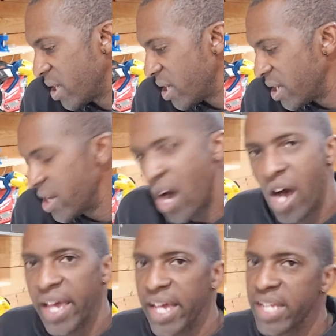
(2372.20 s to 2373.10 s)

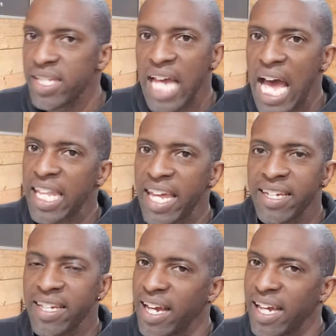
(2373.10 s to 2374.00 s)
Nah, Ed Z, I like.
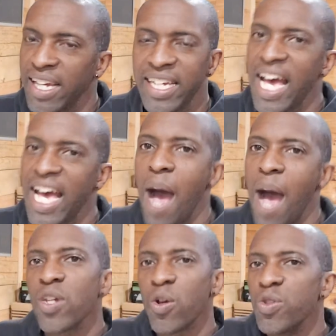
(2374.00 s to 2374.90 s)
I'm
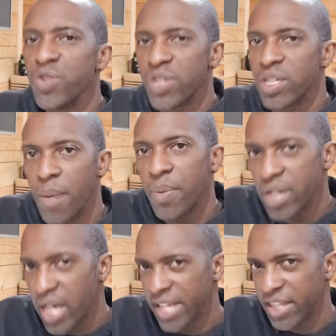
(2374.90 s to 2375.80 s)
so used to double
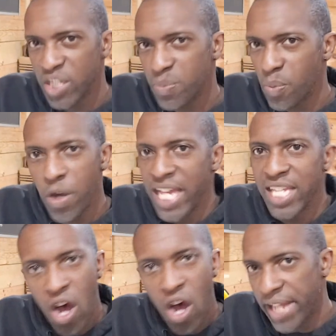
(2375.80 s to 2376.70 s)
cutting at this point. That's
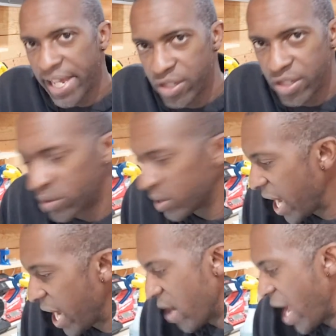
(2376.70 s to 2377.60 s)
all I do. I
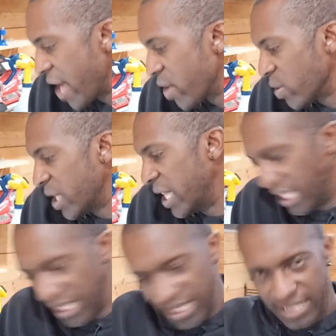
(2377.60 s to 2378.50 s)
don't know.
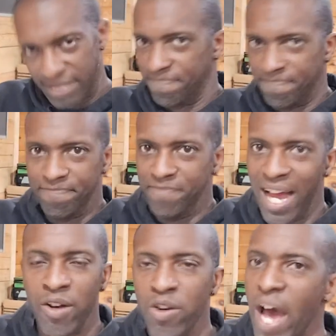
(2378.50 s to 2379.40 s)

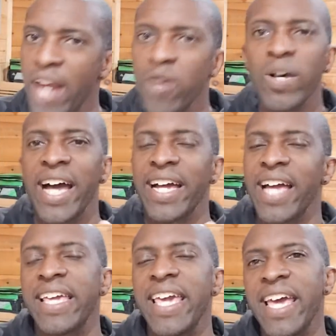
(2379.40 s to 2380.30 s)
I
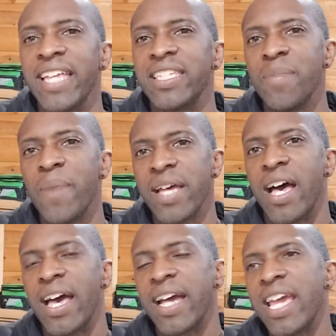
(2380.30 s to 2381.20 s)
can't see my.
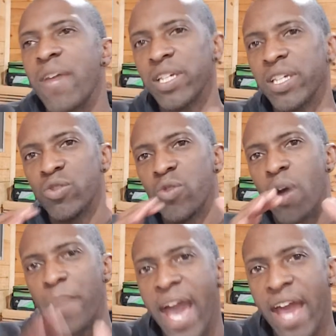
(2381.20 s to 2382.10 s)
I can't really do a
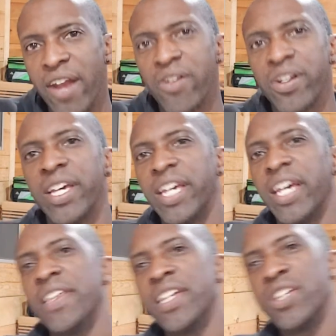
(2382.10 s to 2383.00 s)
pattern
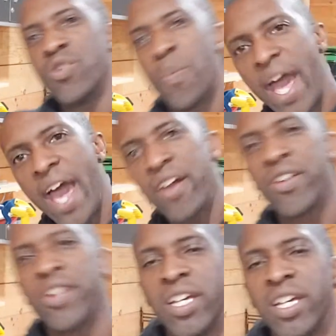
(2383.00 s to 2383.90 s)
and then do a
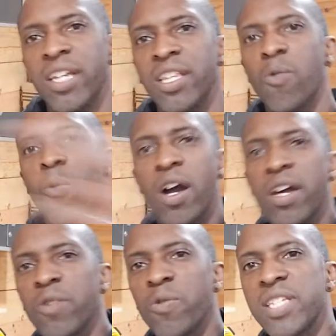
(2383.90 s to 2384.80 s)
pattern and then walk on
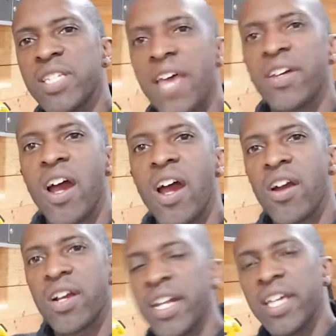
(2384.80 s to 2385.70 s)
the one side of the car,
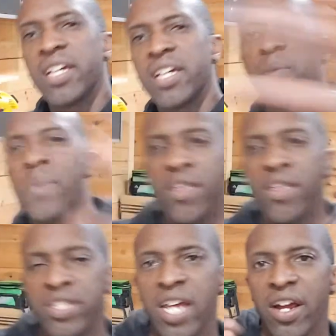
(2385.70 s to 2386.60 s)
cut it, come on the
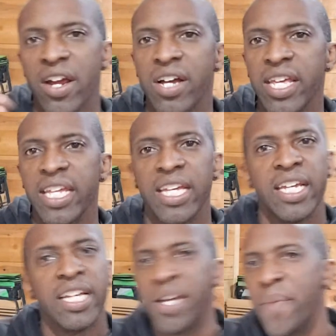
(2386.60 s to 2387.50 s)
other side, cut it.
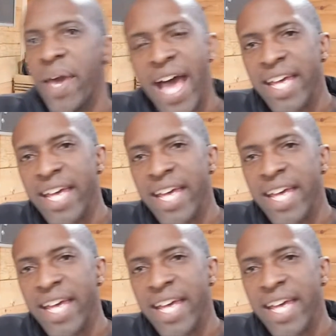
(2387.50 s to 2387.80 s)
Man,